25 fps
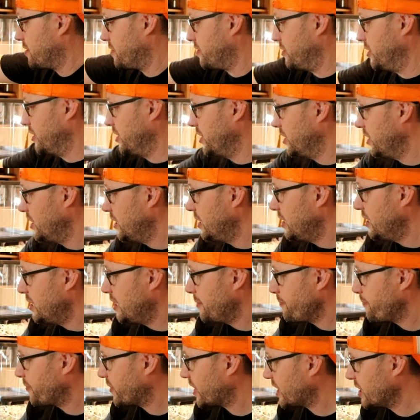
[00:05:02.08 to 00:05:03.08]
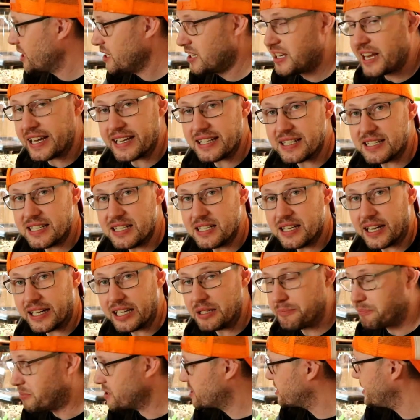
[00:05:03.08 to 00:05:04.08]
right?
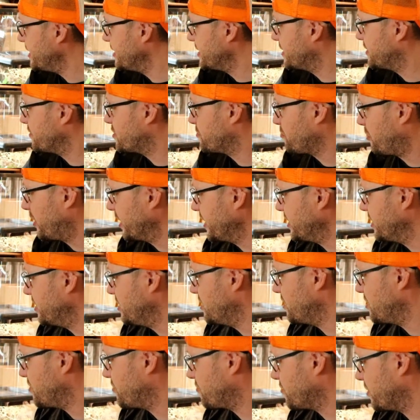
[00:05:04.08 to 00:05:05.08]
99% of spiders,